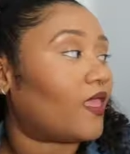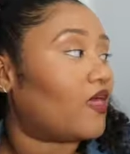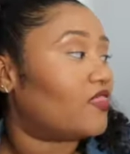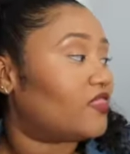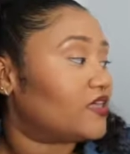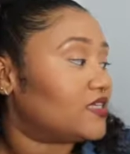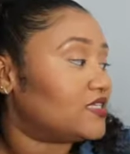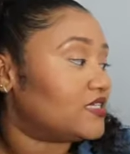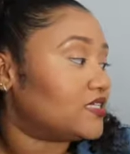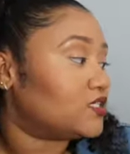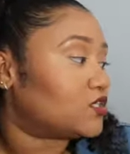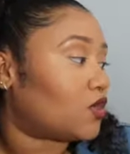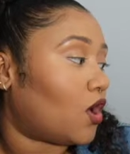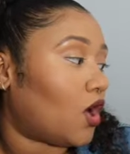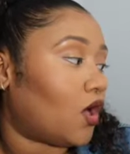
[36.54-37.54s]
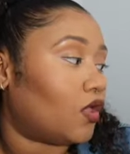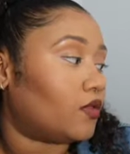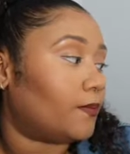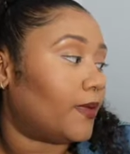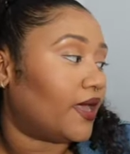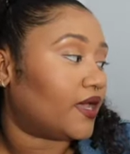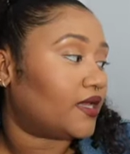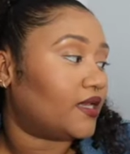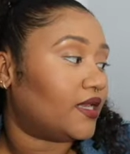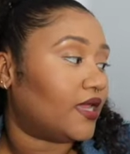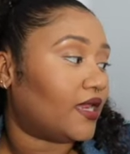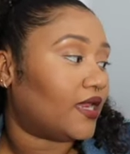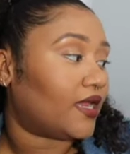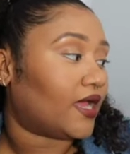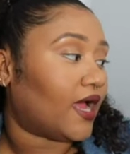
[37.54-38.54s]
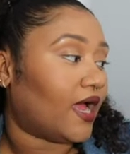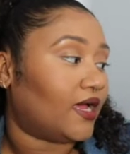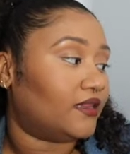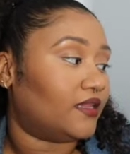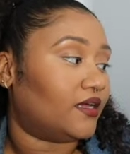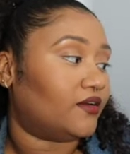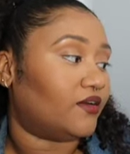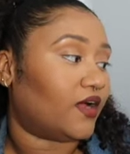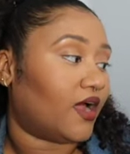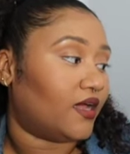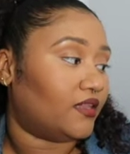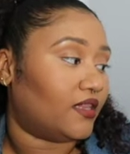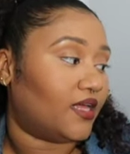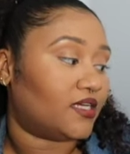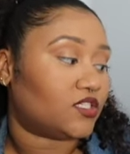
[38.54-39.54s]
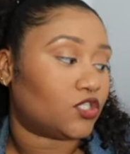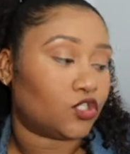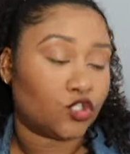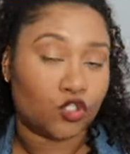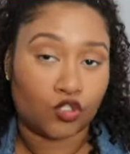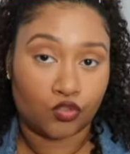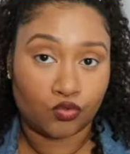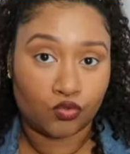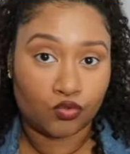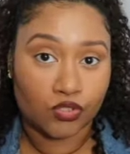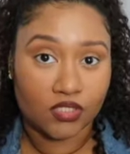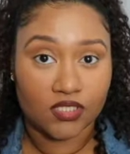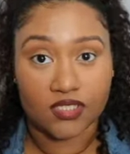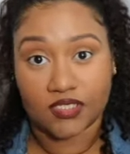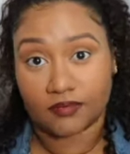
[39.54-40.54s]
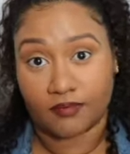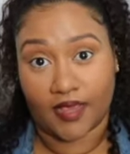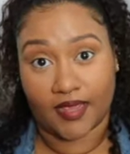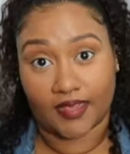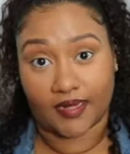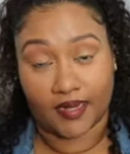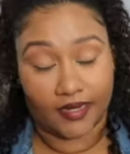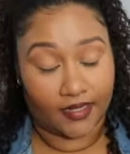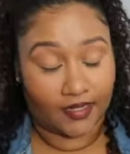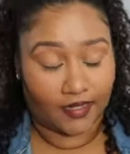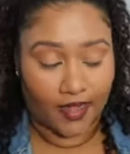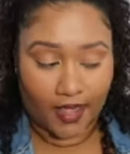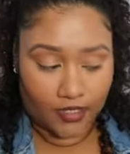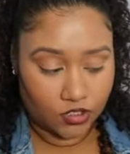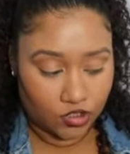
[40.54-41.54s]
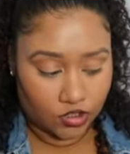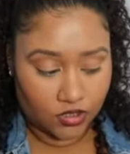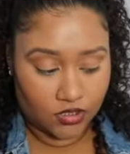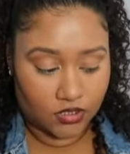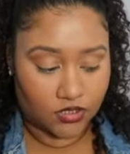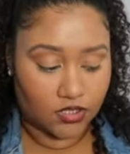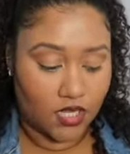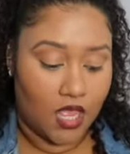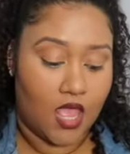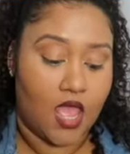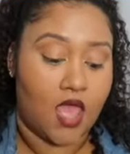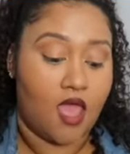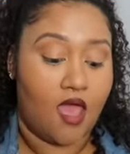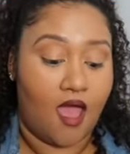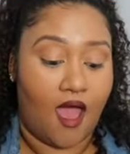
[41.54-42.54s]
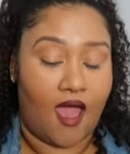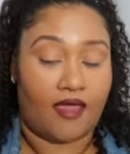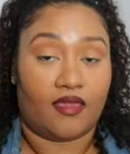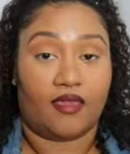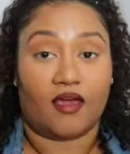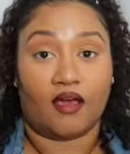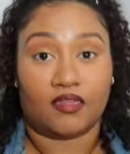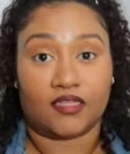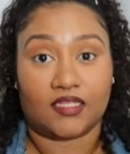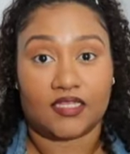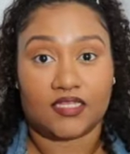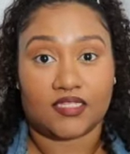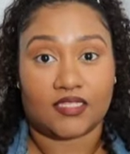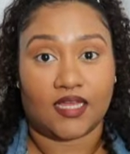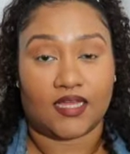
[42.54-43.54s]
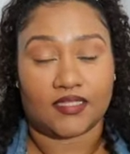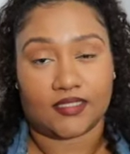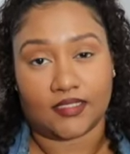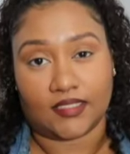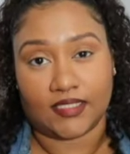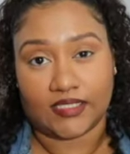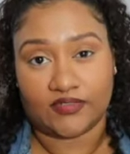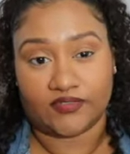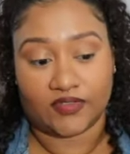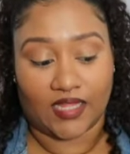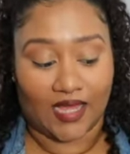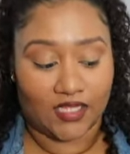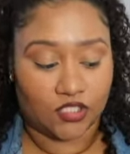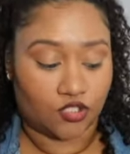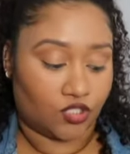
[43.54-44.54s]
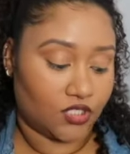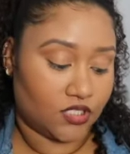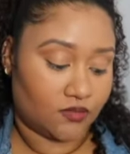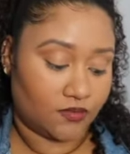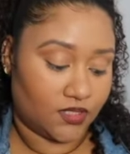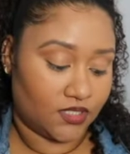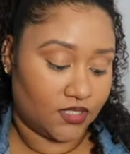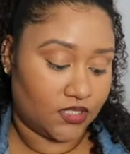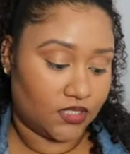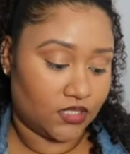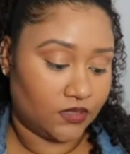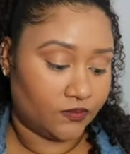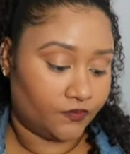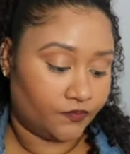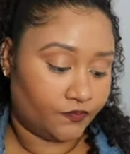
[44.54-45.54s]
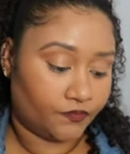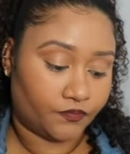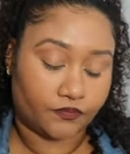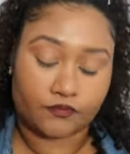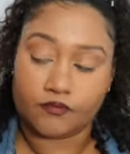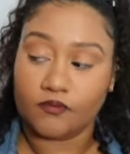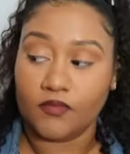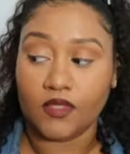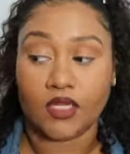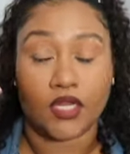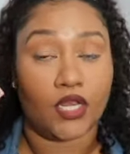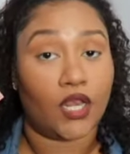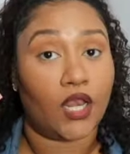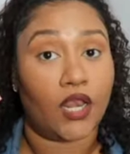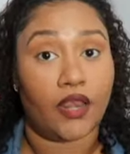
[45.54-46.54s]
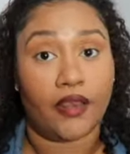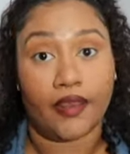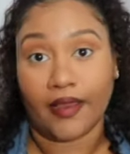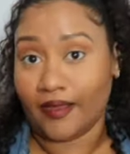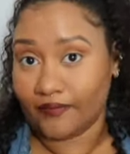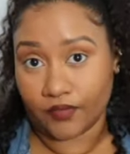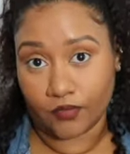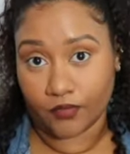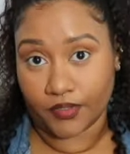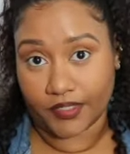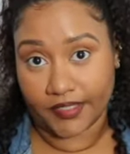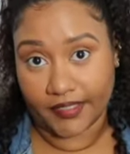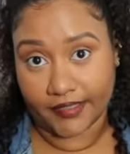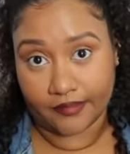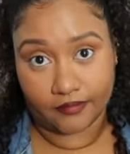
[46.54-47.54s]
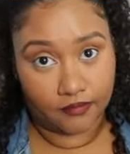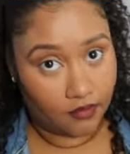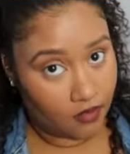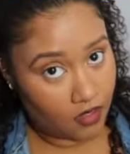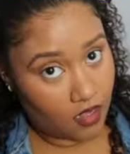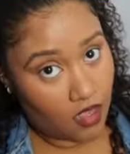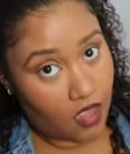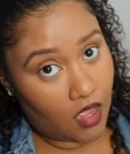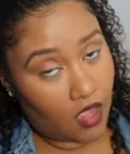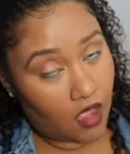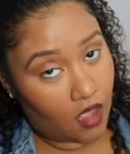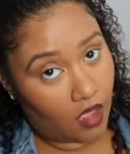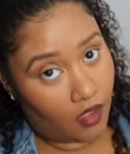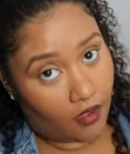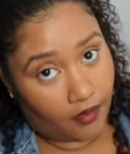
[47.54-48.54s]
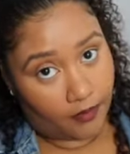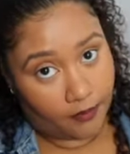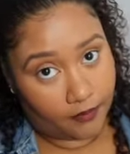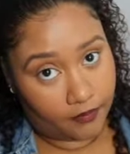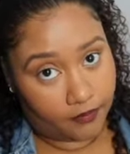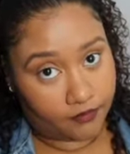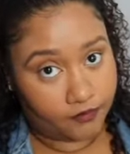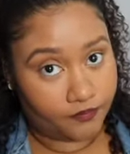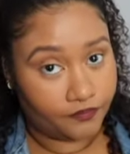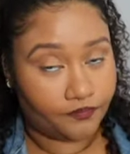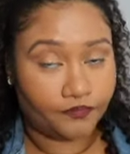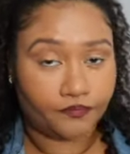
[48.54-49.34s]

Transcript: this is called magnetic eyeliner eyelash suits it's magnetic lashes i got this as a gift last christmas never worn it um